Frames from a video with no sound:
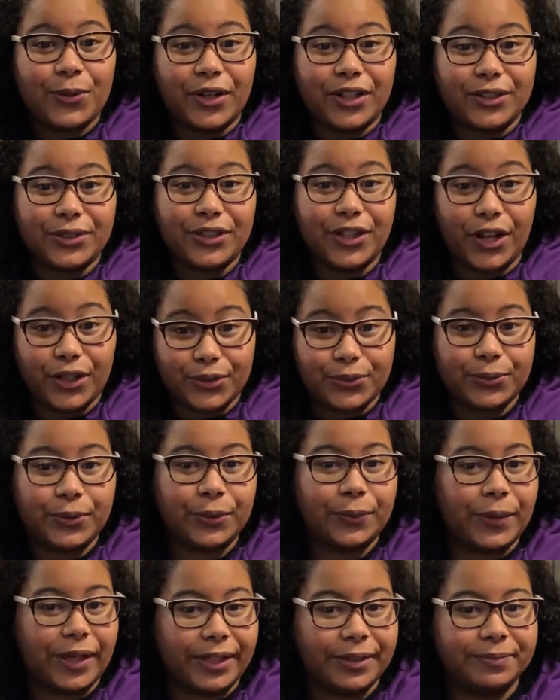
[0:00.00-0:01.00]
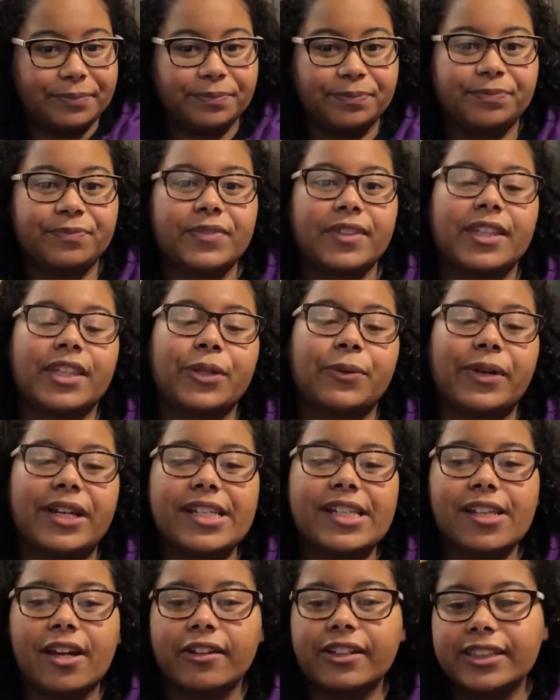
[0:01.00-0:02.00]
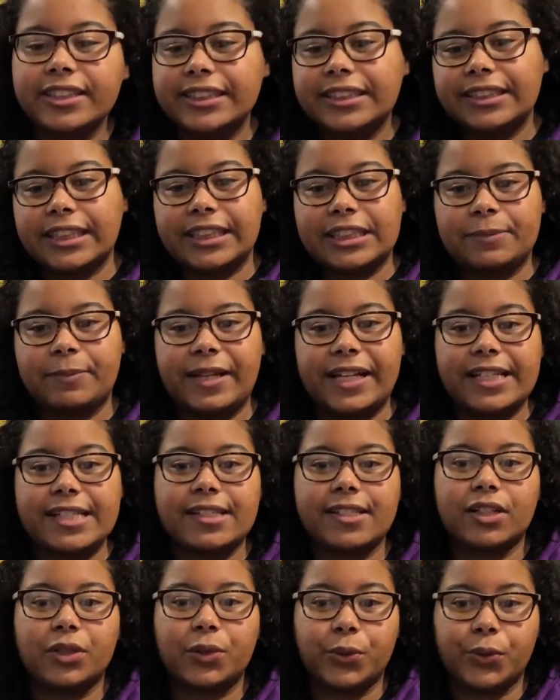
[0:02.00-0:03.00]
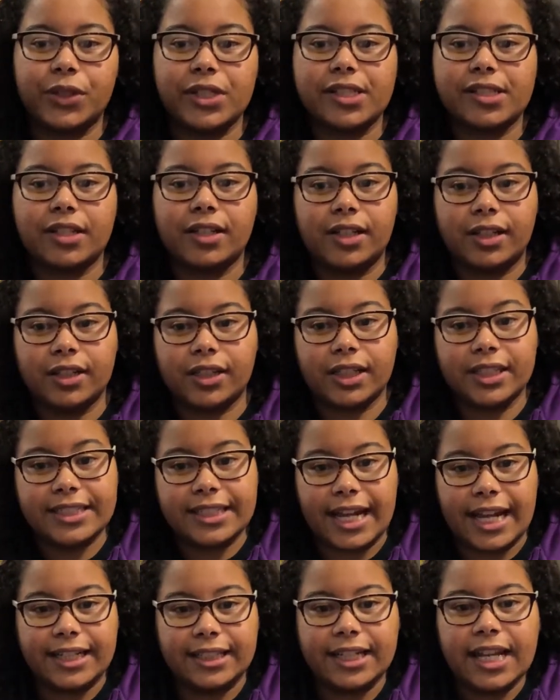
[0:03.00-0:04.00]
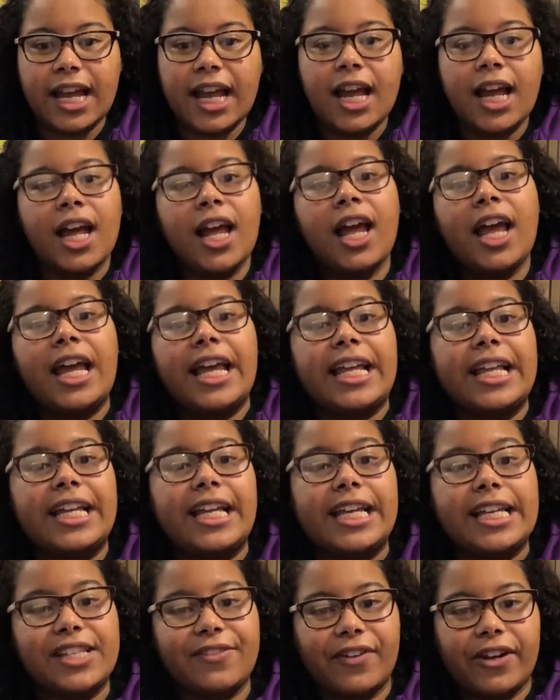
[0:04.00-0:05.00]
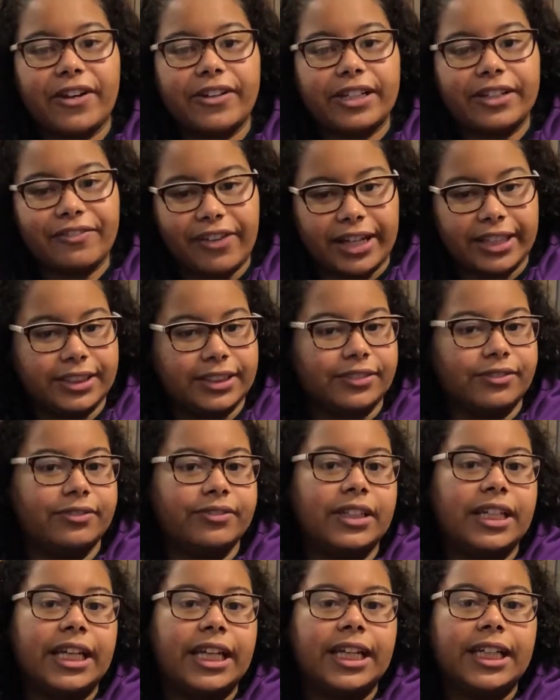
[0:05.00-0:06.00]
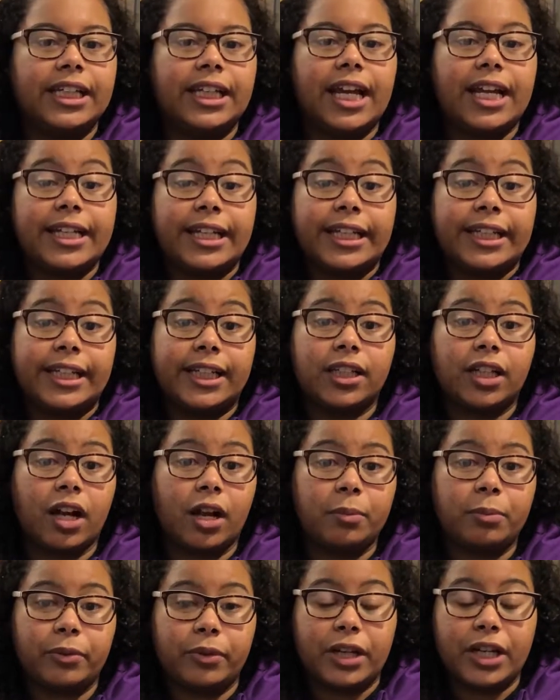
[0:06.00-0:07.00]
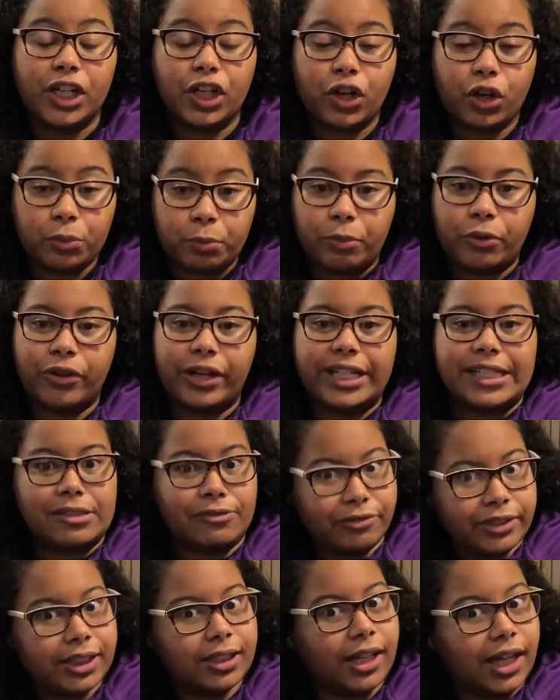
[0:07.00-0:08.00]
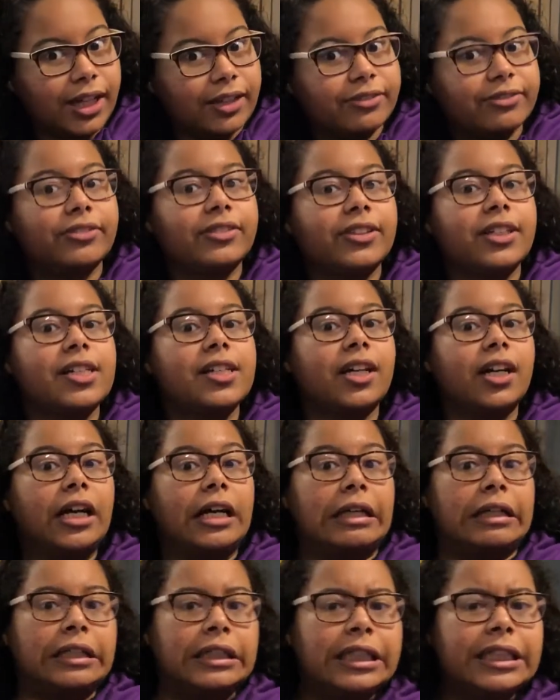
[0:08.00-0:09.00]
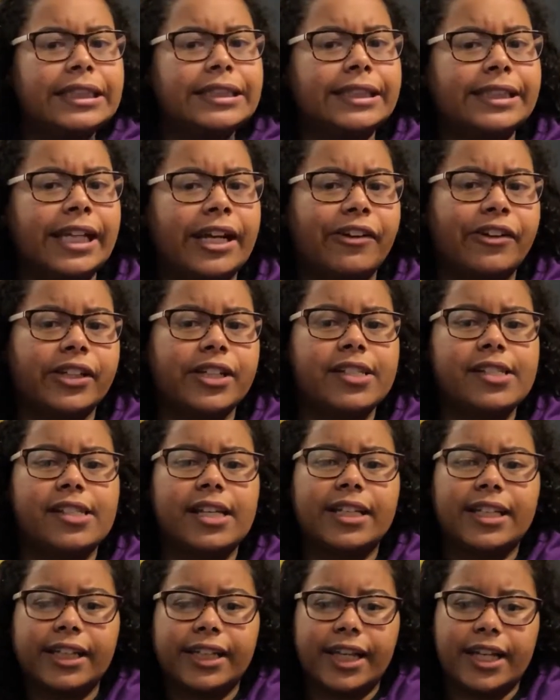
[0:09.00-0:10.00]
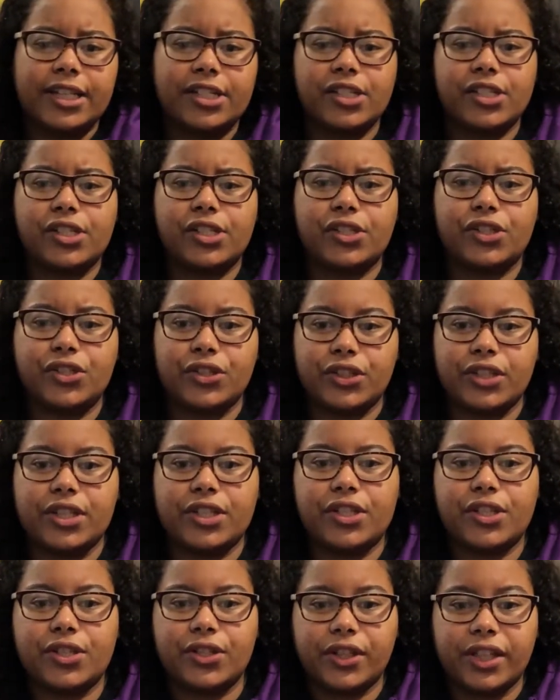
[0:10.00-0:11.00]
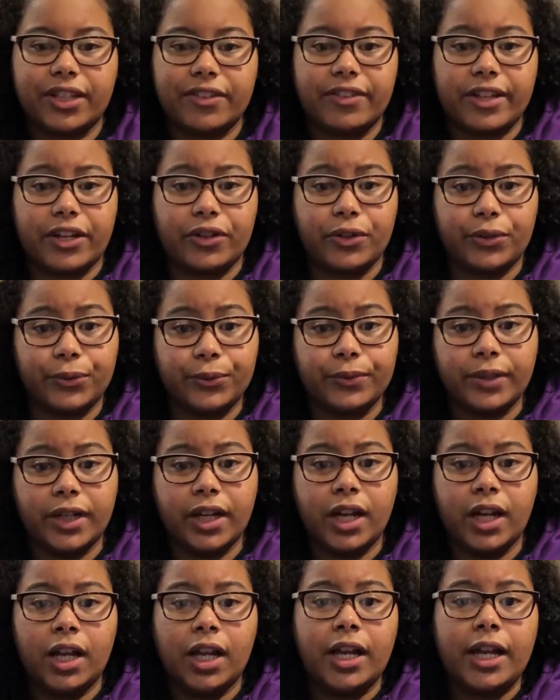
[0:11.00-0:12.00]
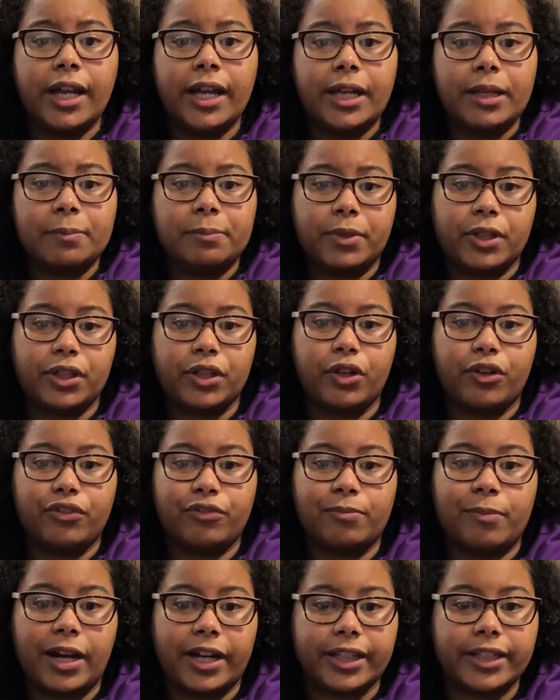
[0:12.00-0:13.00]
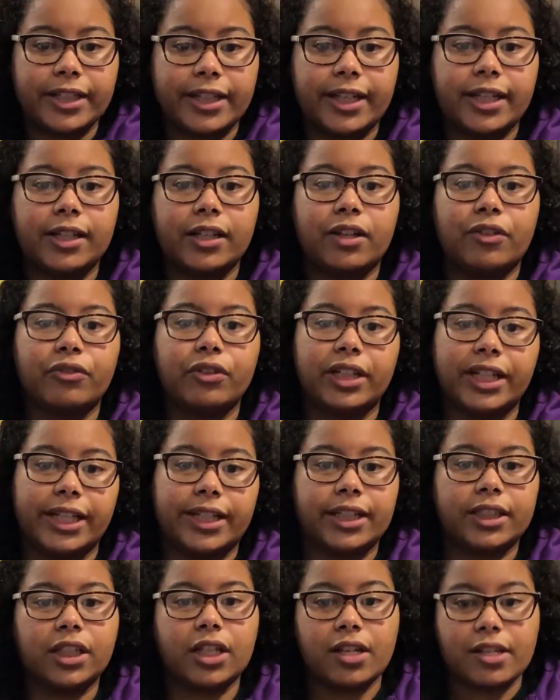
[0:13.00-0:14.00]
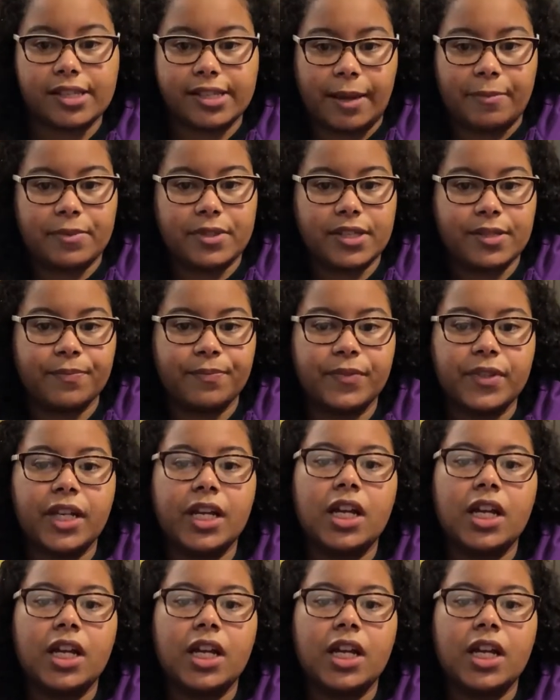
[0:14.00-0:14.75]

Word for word: who are not doing well. The way Socrates explains the course content is very effective, he, and he incorpor incorporates real-life scenarios and engages students to give their own input of marketing-related concepts.